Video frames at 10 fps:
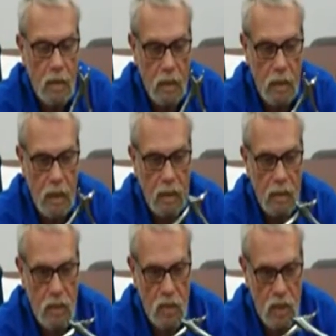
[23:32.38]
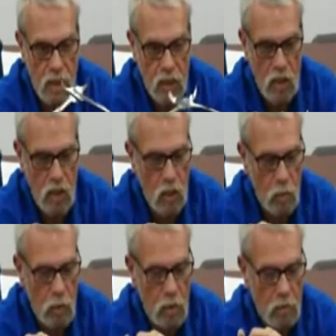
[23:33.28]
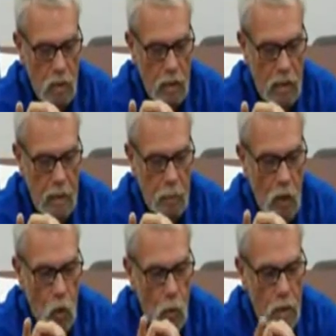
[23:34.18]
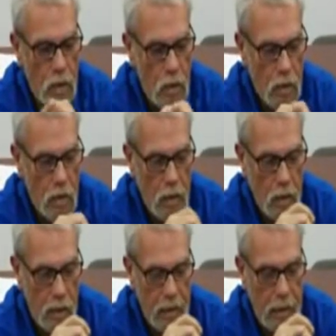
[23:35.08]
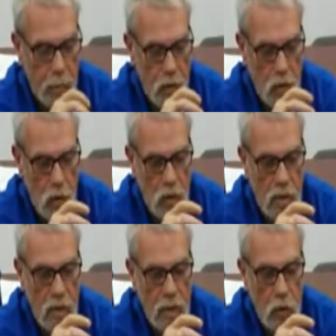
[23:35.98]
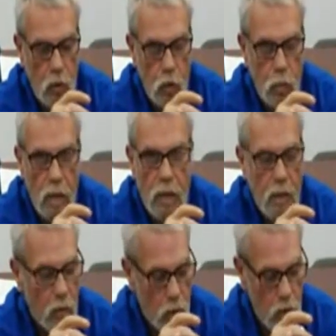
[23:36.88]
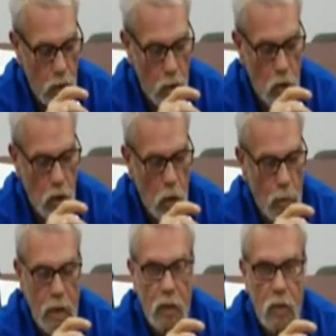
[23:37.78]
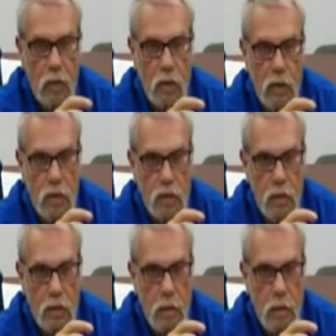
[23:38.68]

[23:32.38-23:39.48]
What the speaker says: And again, this is a hinged instrument. You need to keep it open. You need to keep it surgically lubed. There's no sharpening to this.